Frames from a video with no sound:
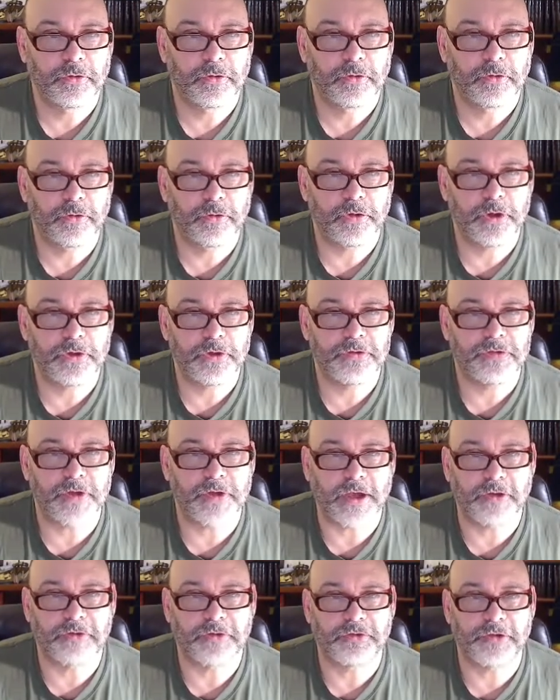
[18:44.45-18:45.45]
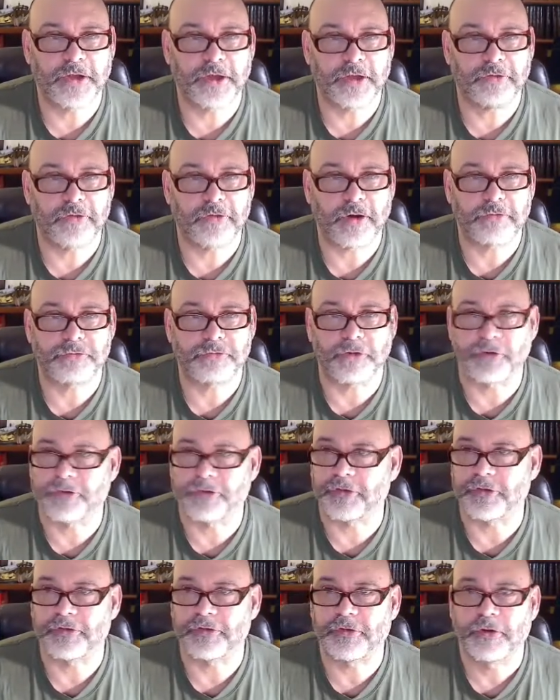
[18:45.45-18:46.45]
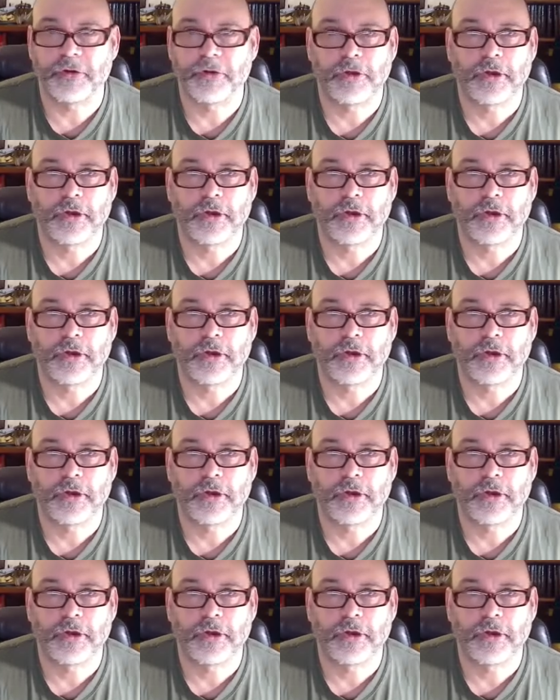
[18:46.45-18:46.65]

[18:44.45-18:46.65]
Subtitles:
these outside references.